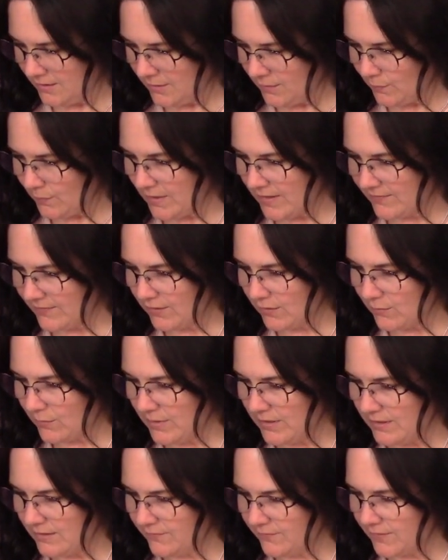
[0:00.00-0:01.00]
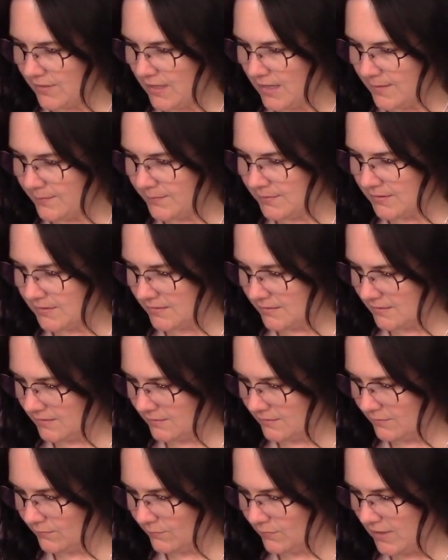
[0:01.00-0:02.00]
We have the Queen of Cups.
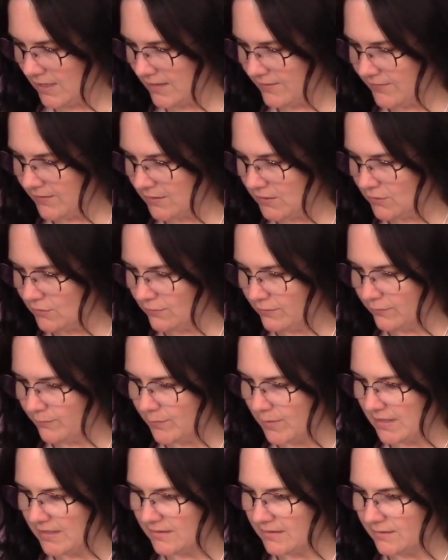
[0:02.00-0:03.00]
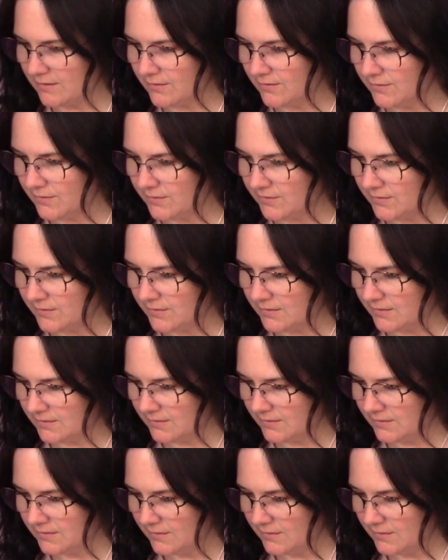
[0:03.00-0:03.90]
We have the Two of Pentacles.